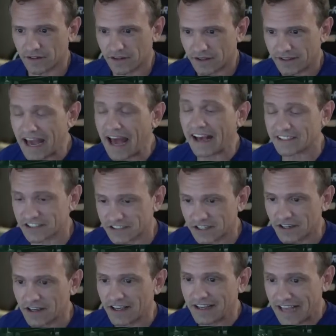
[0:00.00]
Yes,
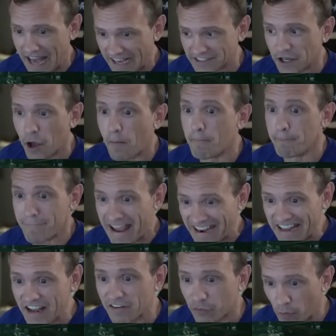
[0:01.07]
yes.
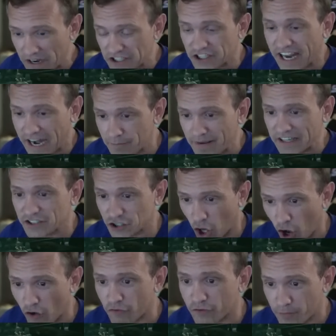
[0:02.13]
Many of which can be
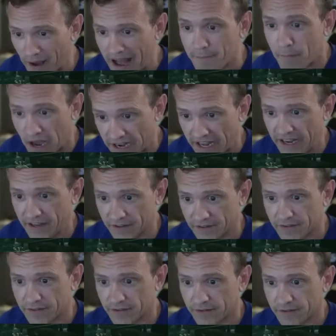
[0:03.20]
solved by money.
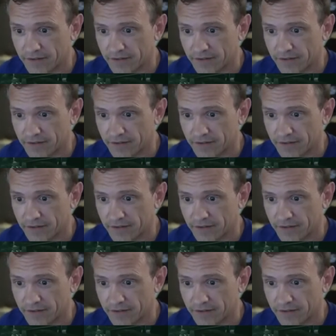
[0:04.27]
Yeah.